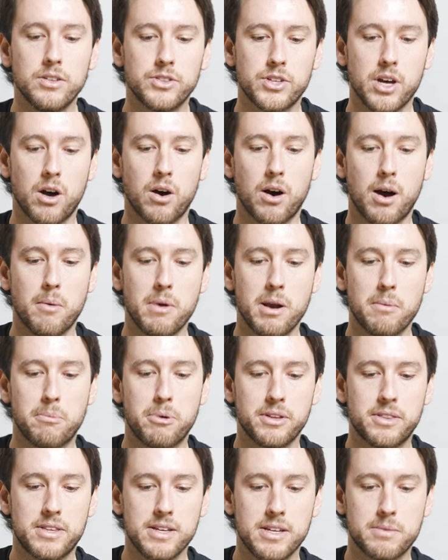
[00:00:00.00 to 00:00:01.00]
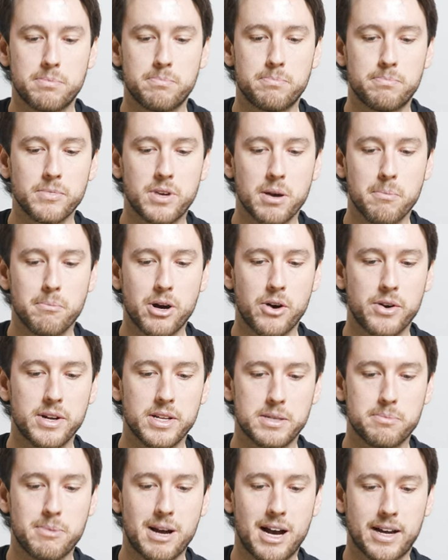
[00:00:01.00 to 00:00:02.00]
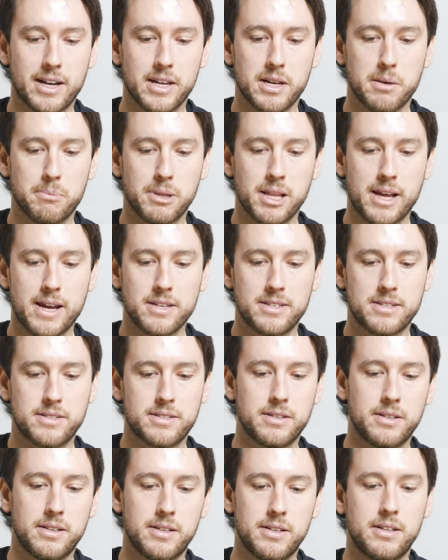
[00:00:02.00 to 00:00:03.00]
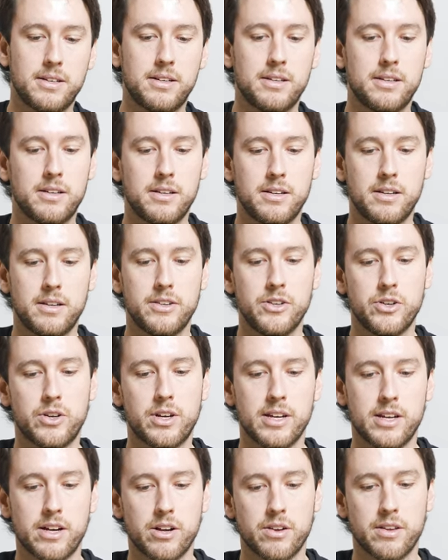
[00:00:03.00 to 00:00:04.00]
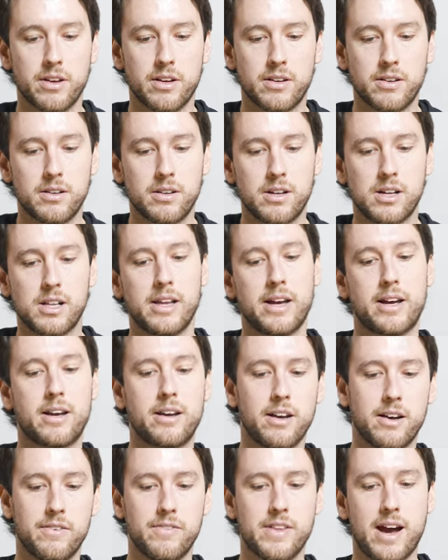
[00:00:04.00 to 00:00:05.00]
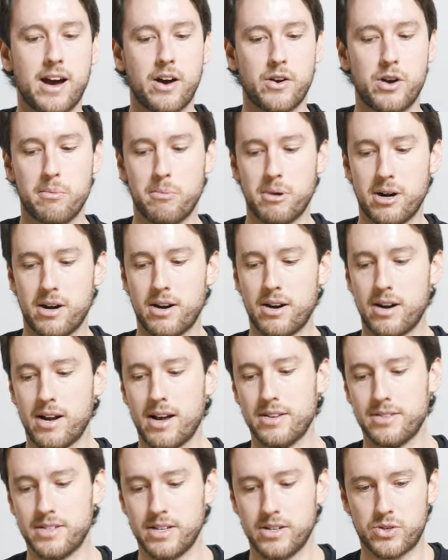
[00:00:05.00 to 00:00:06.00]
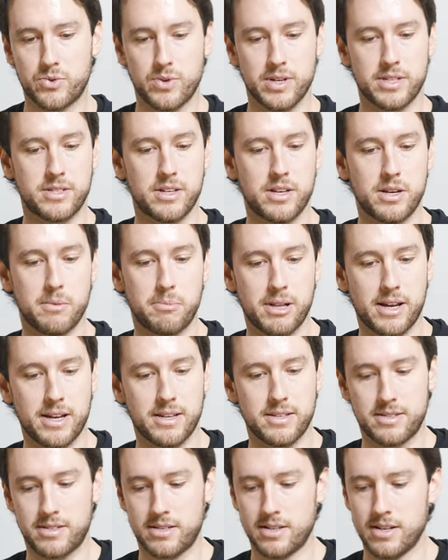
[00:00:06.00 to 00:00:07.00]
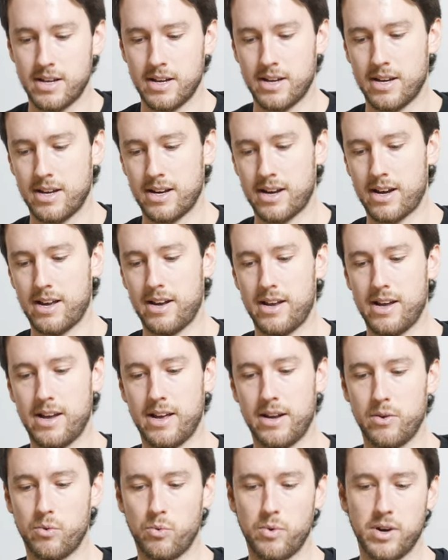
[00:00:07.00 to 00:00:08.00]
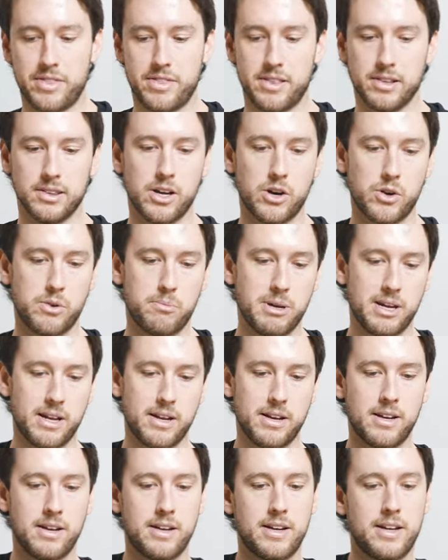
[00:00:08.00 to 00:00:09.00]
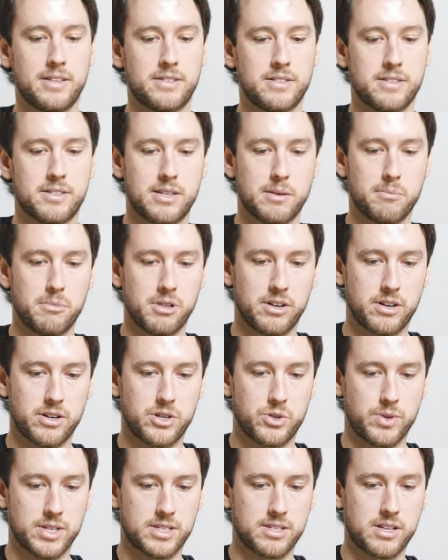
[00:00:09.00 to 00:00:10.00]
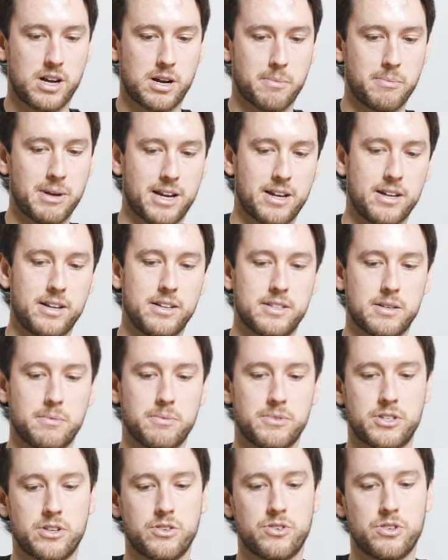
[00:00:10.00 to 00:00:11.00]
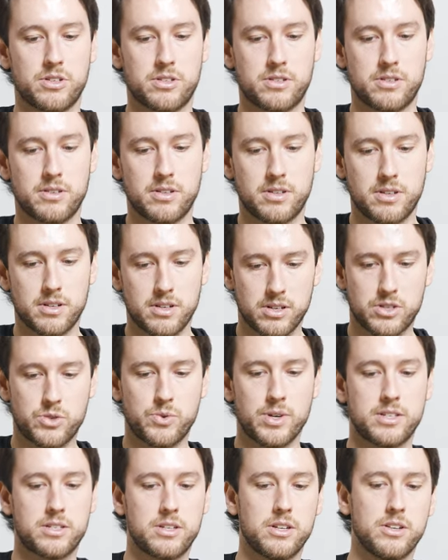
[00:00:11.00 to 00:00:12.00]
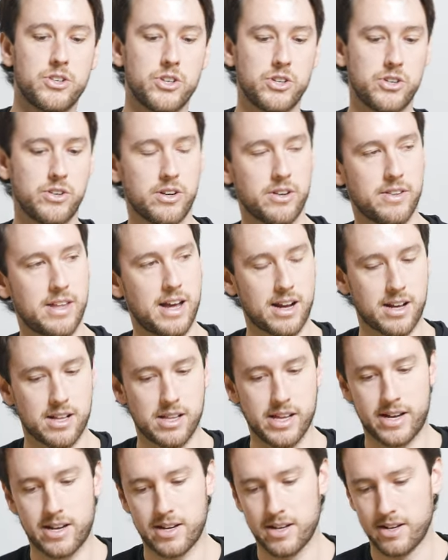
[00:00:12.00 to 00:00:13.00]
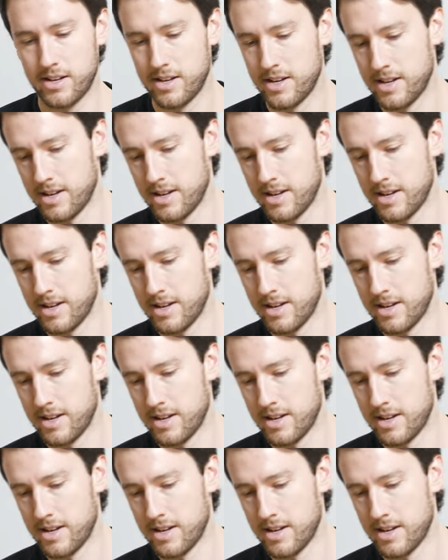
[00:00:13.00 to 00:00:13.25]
So I'm going to put these components back into place. You can hear the click of the outer burr as it twists into place. And then with the load bin, it's a similar twist lock mechanism. So just twist until you hear that click.